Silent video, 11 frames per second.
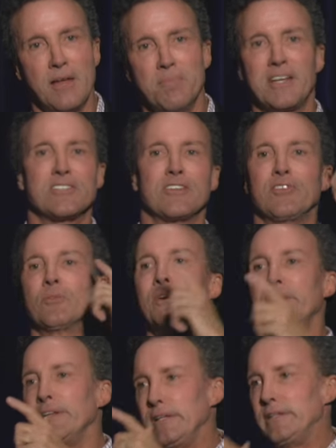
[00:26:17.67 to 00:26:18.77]
Because if it
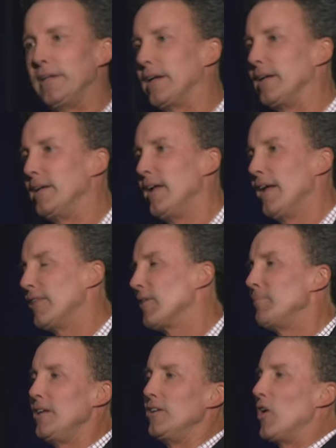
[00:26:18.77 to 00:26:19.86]
really did,
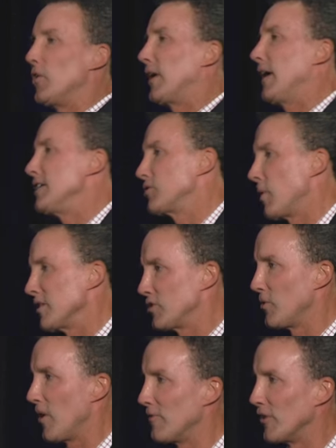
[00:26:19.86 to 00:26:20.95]
there'd be no case
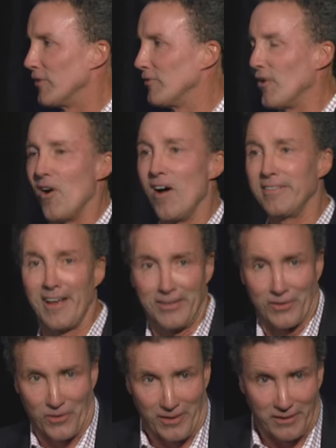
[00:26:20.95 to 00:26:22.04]
whatsoever for
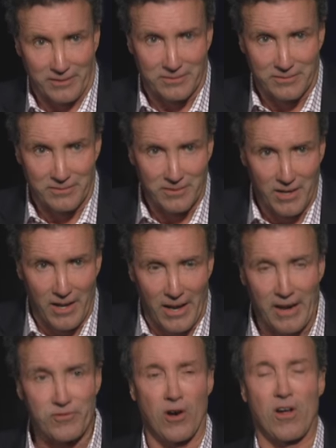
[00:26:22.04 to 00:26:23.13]
online learning.
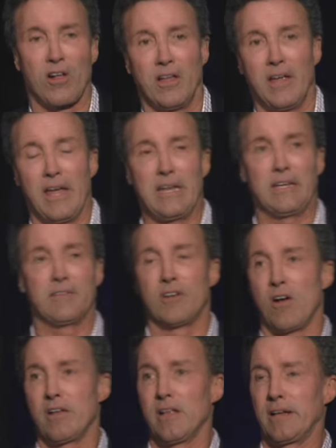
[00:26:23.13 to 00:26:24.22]
After all, any given
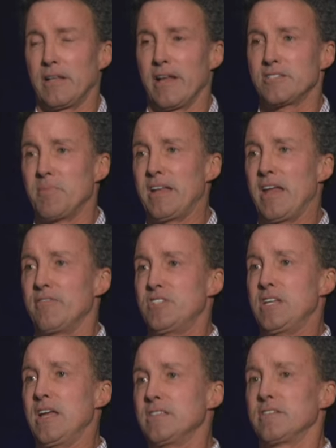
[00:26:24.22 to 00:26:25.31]
online class might have
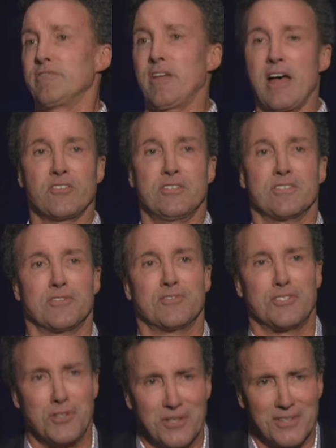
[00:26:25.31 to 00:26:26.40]
tens of thousands of
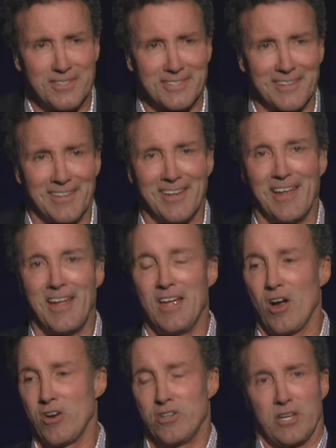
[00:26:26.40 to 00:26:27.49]
students.
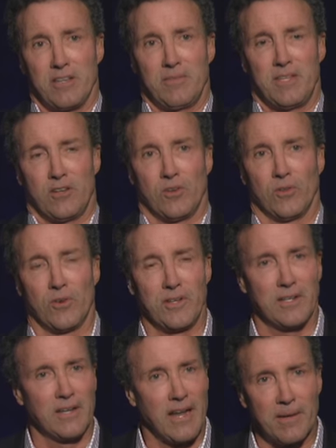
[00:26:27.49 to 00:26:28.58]
Are you telling me that no
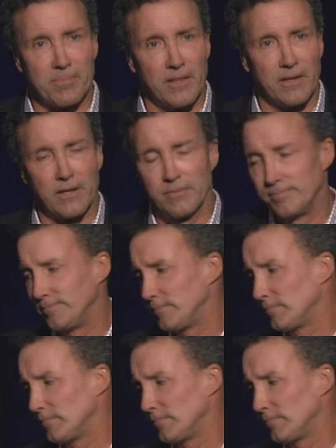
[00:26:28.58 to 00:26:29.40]
learning can happen there?